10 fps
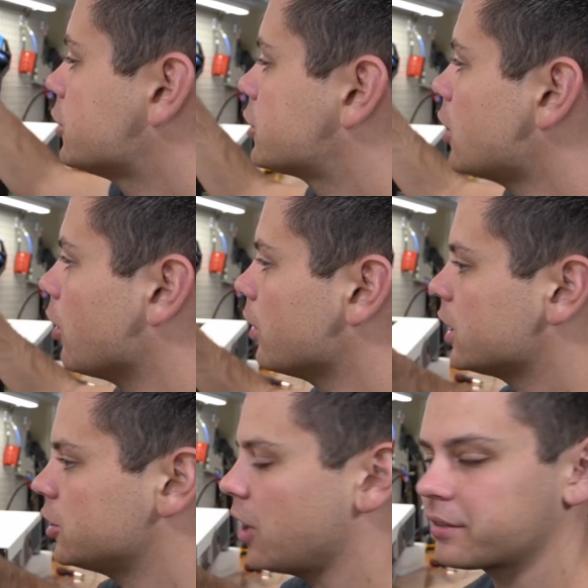So
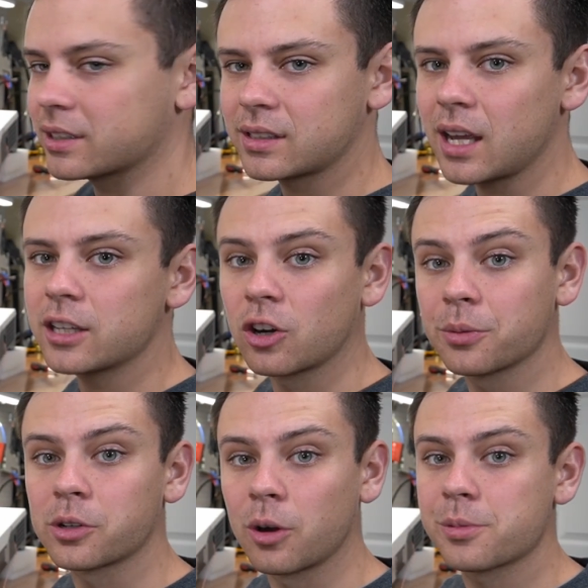you have to set your
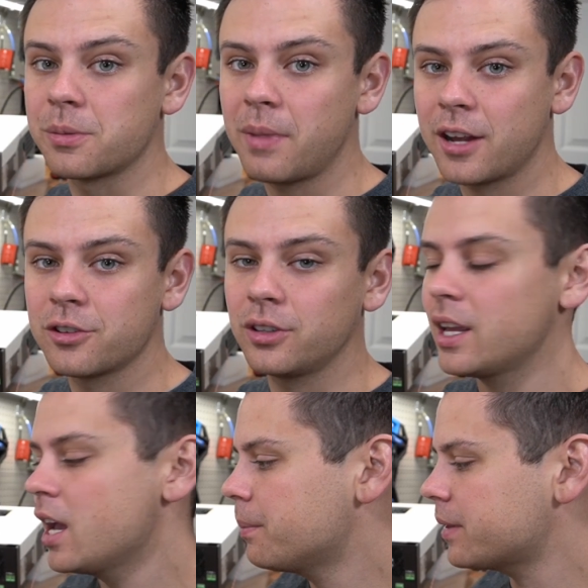absorption
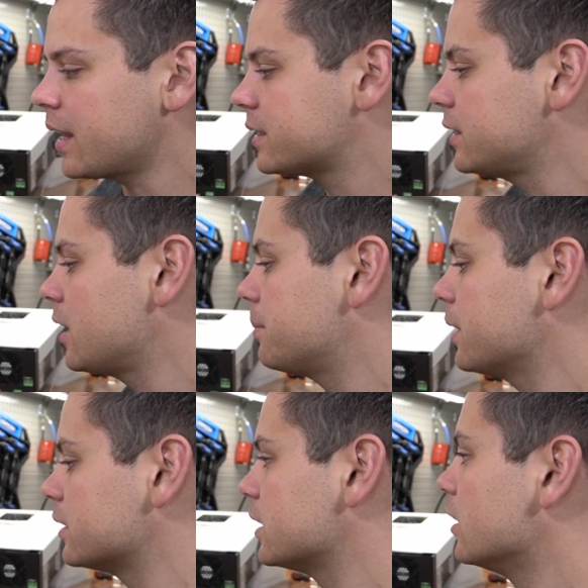manually, but that's not a
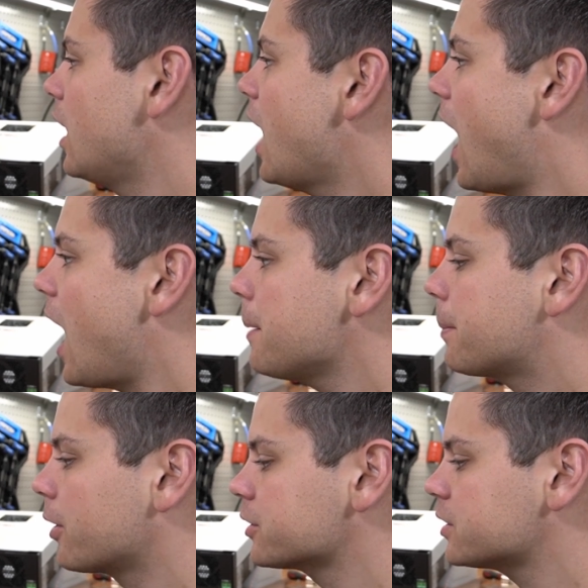big deal. I
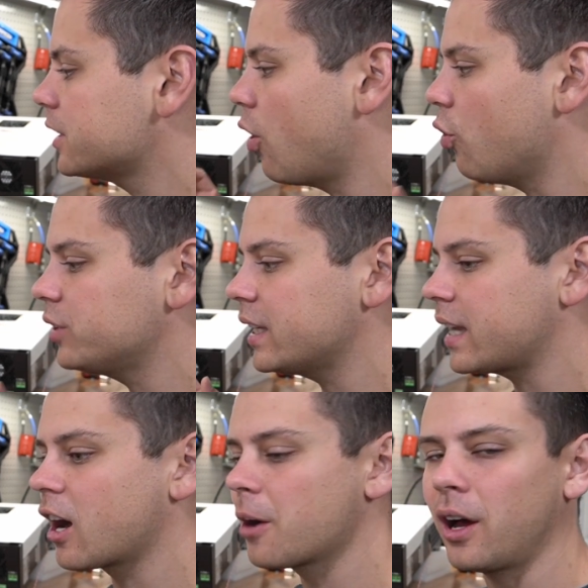personally only
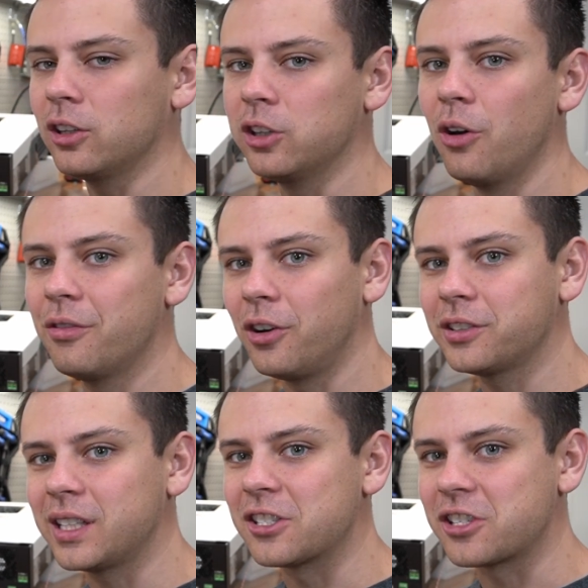care about low
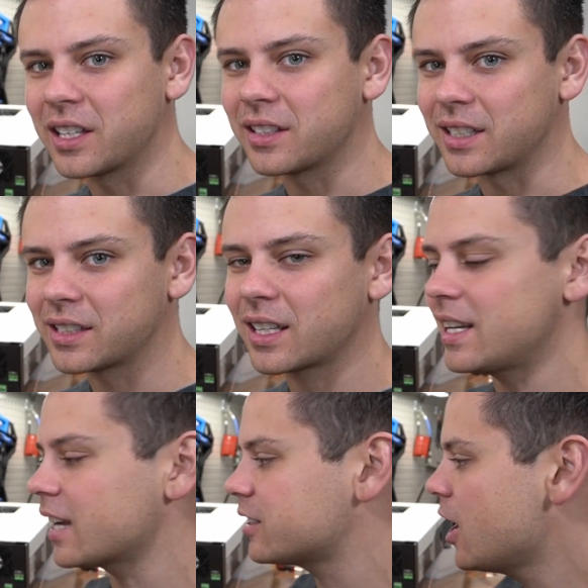voltage di
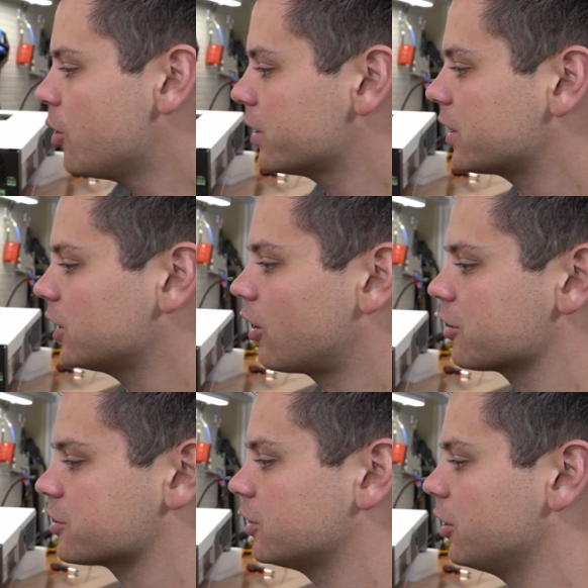disconnect with
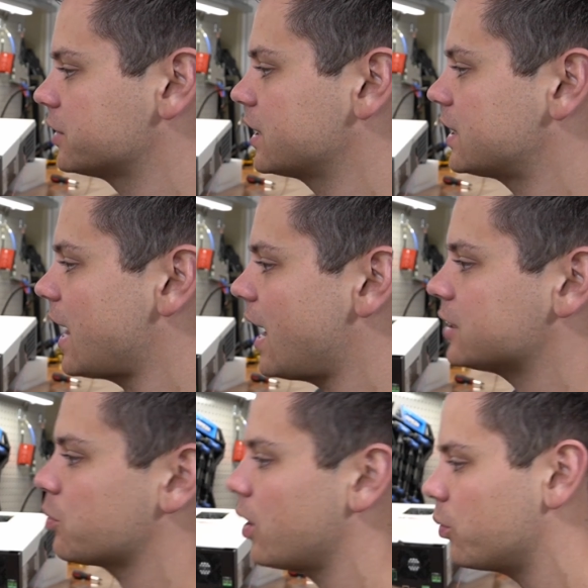large loads, because that
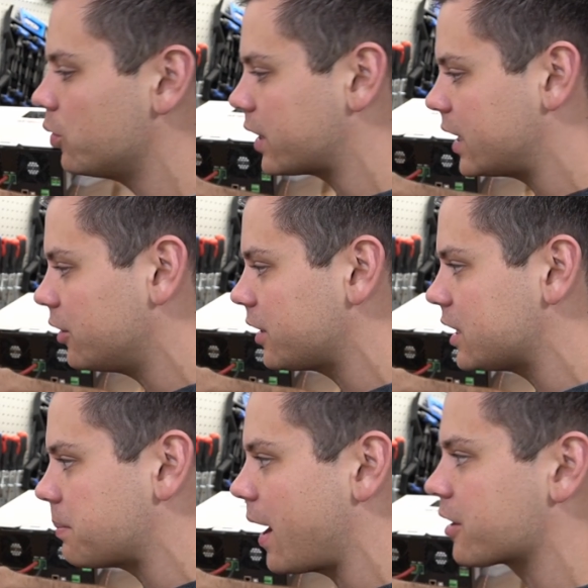is what will kill
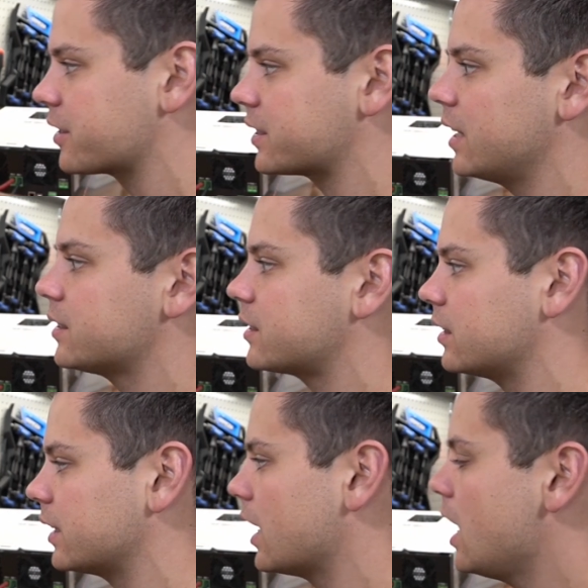these batteries
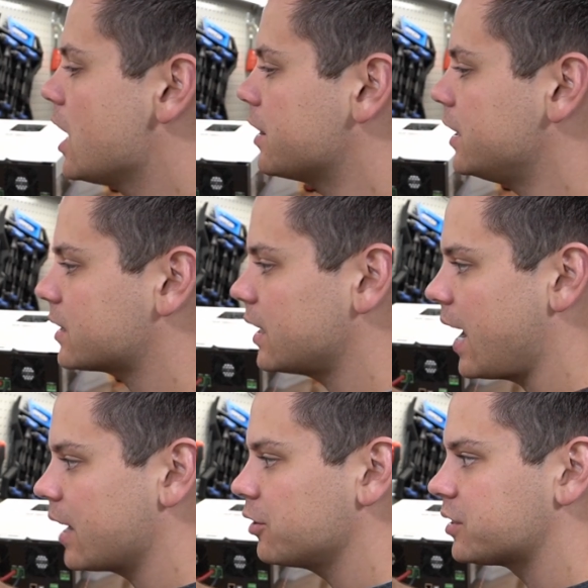instantly. These can
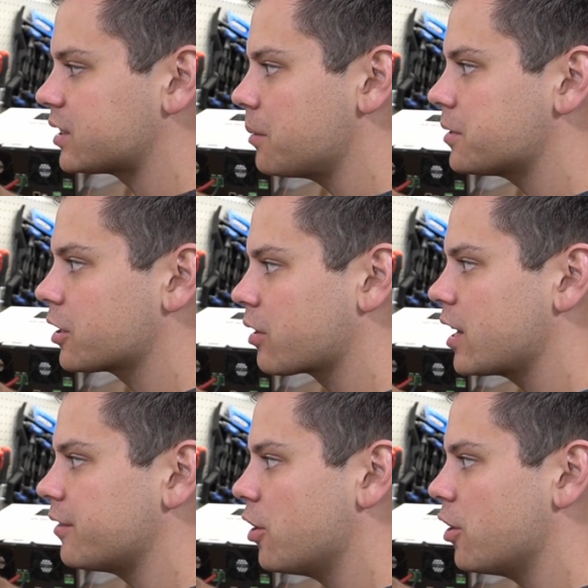handle some degree of